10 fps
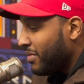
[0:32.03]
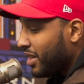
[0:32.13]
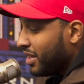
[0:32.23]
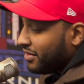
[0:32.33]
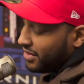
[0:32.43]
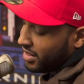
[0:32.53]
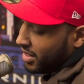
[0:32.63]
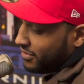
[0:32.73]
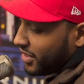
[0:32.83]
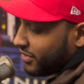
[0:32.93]
Hey, man,
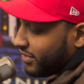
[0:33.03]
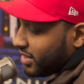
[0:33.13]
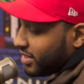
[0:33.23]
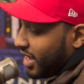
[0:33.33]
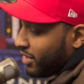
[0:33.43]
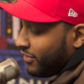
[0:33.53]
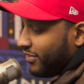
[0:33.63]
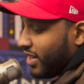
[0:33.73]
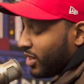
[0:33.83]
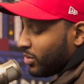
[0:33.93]
um, for the first seven
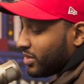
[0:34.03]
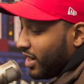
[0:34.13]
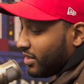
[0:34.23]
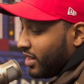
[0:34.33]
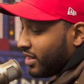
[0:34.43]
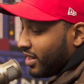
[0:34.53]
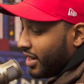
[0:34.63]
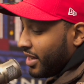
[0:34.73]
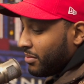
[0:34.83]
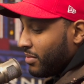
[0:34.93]
followers out there in
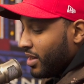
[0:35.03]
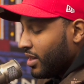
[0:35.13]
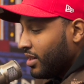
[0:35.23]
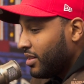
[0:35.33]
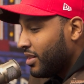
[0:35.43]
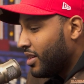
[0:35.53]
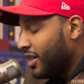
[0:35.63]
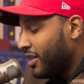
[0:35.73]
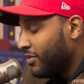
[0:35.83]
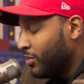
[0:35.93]
Atlanta, man
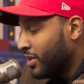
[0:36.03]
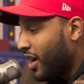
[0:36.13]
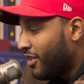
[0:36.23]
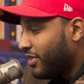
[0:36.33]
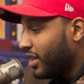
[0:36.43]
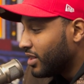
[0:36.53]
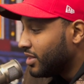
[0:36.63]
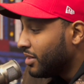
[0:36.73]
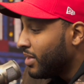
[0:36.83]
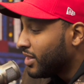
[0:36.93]
when y'all follow
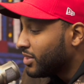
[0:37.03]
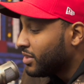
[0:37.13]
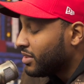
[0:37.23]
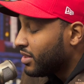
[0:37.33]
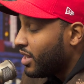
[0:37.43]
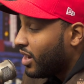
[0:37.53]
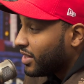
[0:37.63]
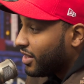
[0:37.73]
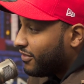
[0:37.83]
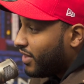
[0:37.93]
Jae Mansa,
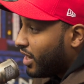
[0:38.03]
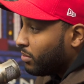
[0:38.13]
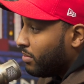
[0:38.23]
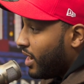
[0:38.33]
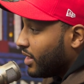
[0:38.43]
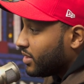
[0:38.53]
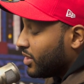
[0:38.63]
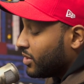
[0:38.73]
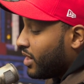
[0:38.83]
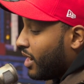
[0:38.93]
y'all get a follow back.
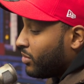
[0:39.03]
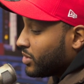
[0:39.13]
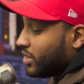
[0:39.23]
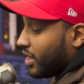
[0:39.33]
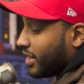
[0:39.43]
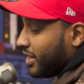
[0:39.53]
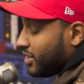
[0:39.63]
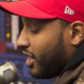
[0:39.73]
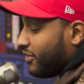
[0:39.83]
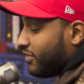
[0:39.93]
So I want y'all to
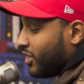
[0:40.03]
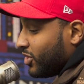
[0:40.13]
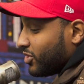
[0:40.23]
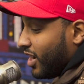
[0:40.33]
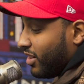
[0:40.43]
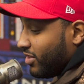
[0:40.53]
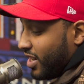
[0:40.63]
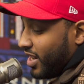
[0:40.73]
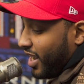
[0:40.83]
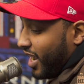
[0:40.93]
get y'all phones out.
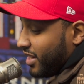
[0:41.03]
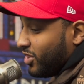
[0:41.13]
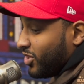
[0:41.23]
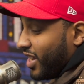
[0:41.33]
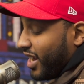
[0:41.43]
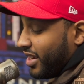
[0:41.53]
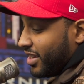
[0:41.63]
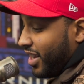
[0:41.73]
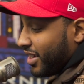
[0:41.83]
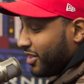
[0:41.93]
I know you got to
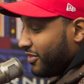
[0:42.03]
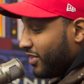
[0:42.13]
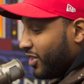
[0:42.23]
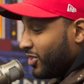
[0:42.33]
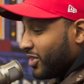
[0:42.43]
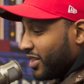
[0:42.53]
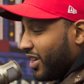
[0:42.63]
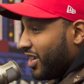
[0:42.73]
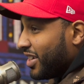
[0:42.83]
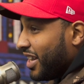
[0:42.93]
unlock your phone and
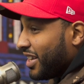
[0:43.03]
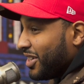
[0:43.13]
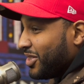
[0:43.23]
all that.